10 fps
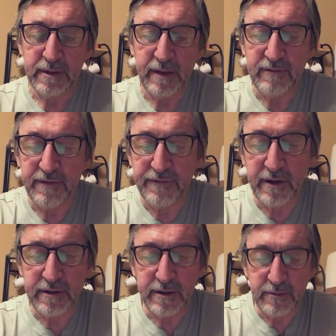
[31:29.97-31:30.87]
Heavenly
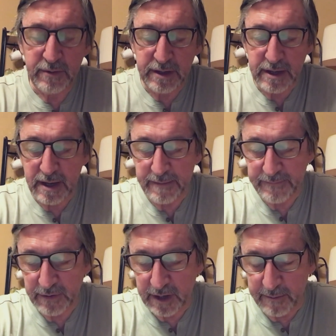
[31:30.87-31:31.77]
Father, we
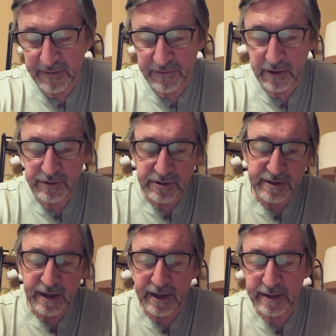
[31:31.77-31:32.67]
come before you
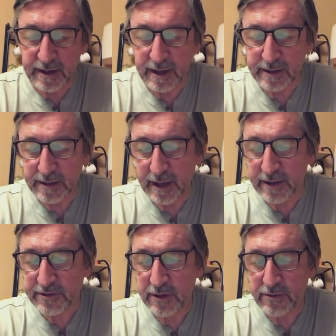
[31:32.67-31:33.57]
today and
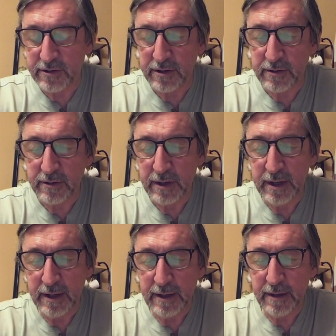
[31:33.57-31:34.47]
ask you to
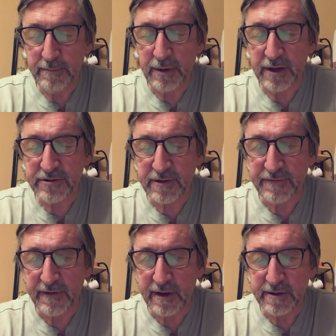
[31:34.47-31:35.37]
bless the
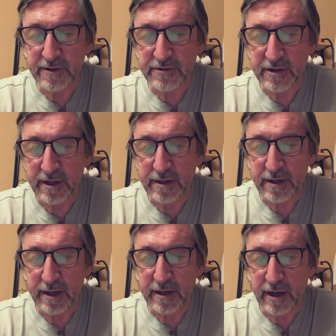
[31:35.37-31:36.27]
fathers
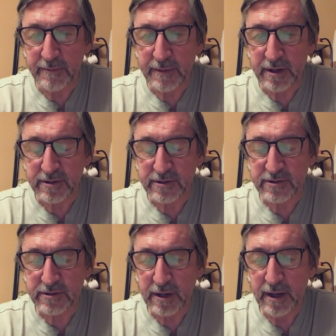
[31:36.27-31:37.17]
in our
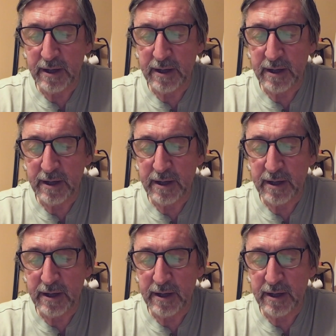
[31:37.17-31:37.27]
midst.